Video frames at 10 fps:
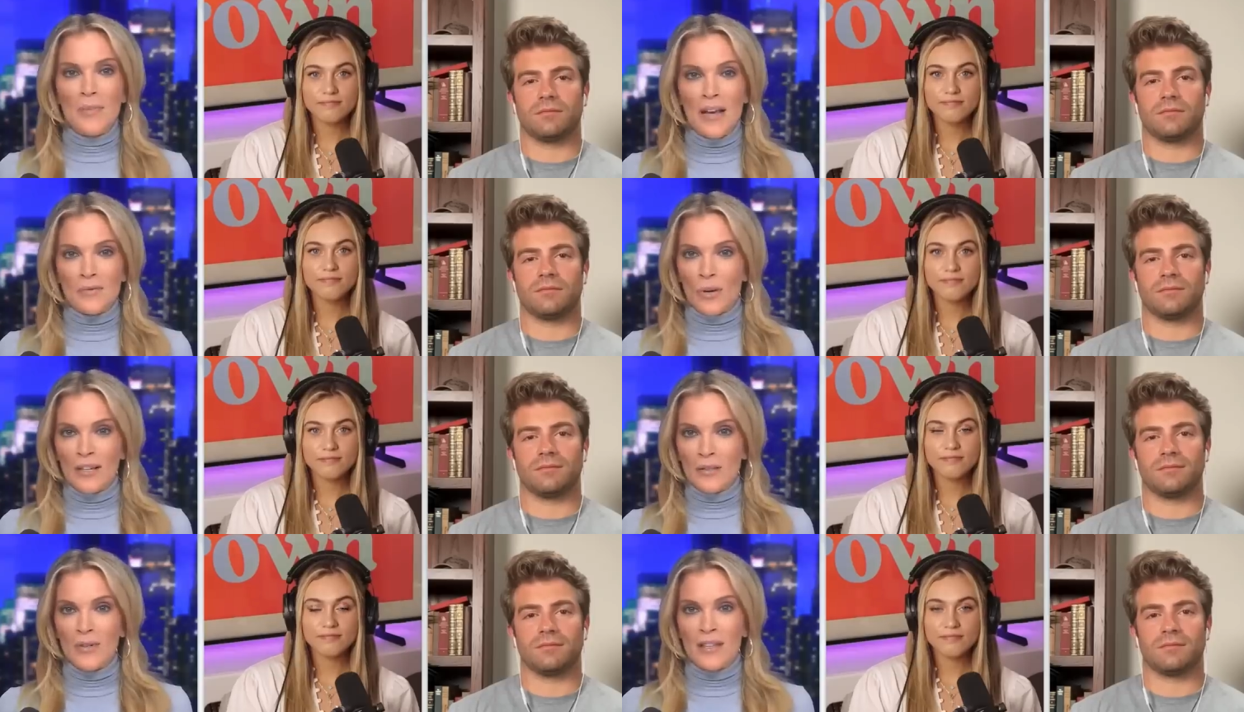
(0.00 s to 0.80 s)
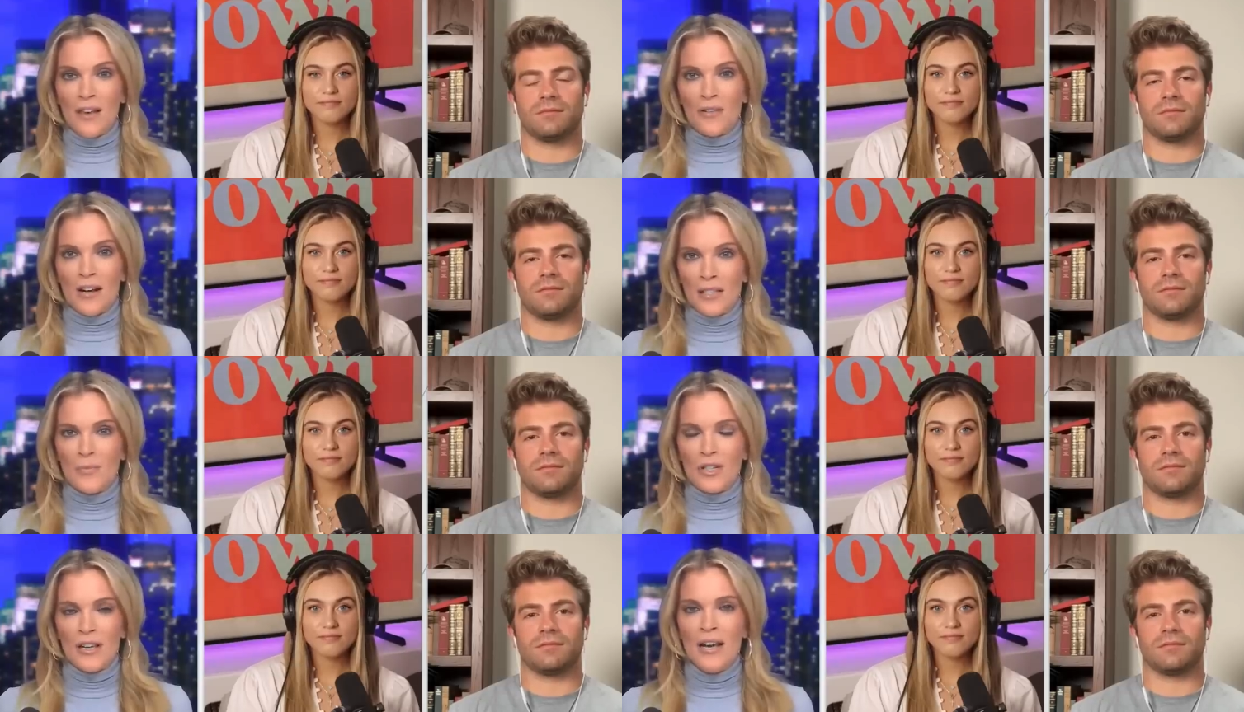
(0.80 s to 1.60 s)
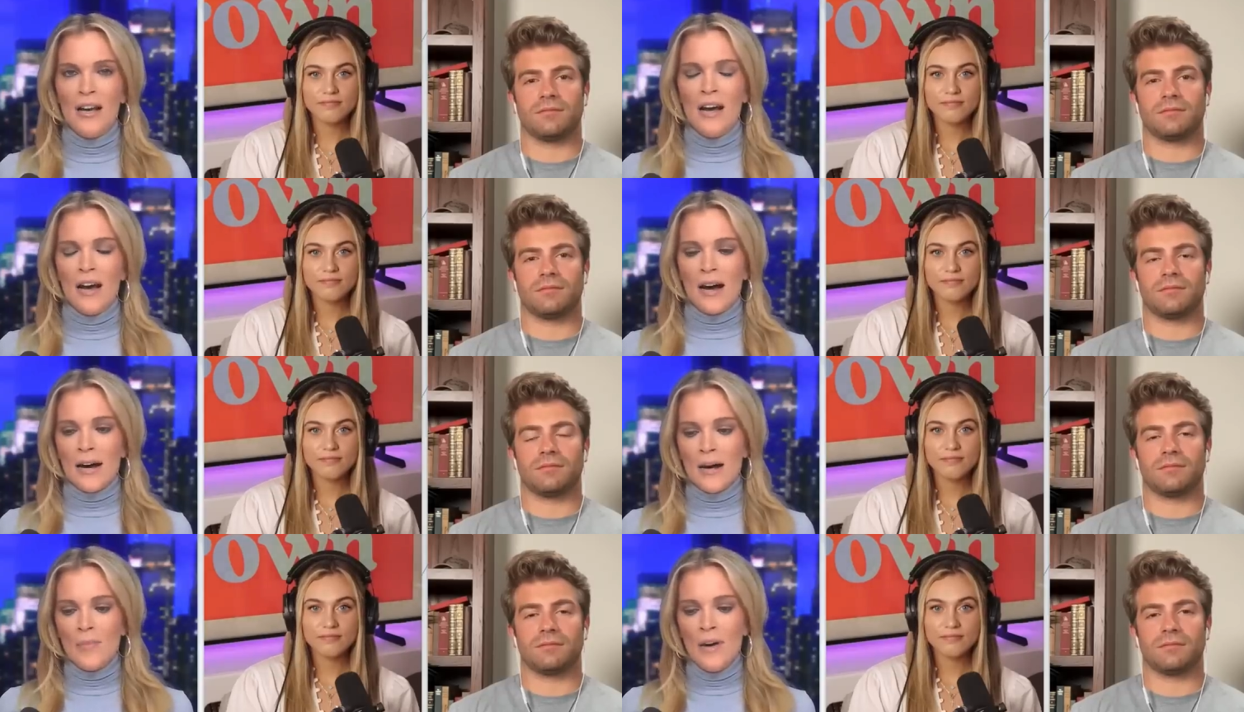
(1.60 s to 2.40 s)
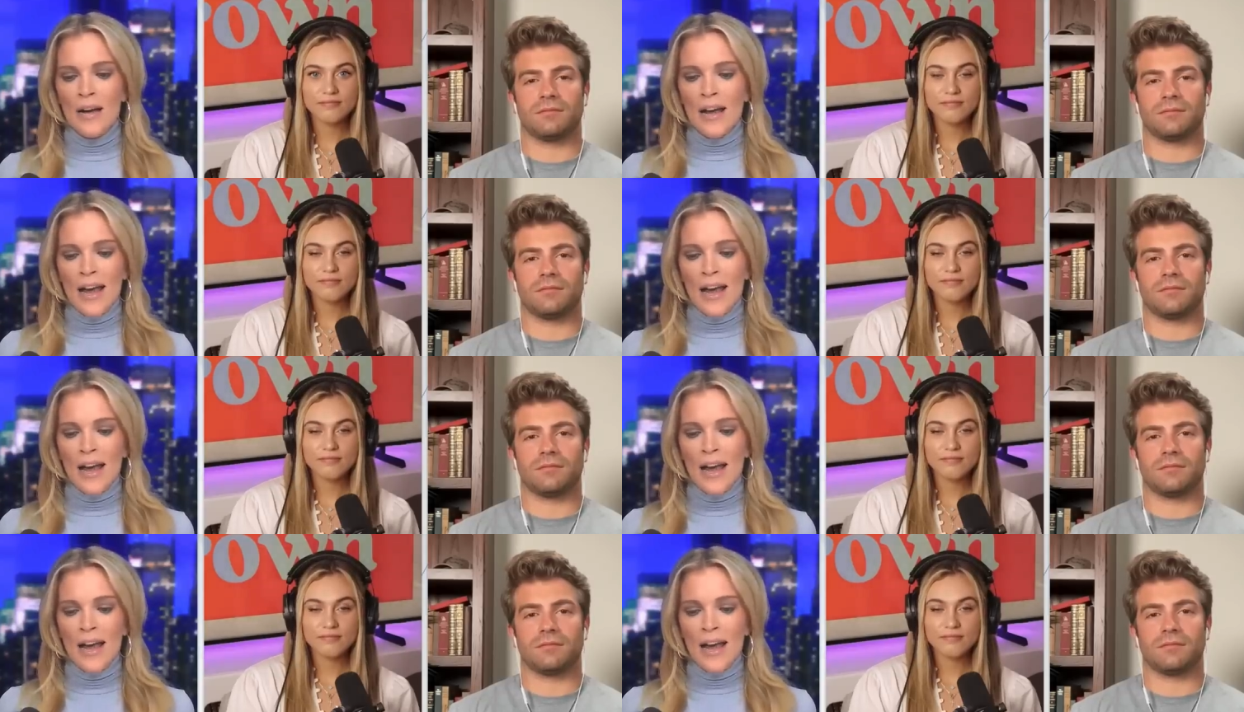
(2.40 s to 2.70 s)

Speaker 1: pays for it. It's always the other customers. Um,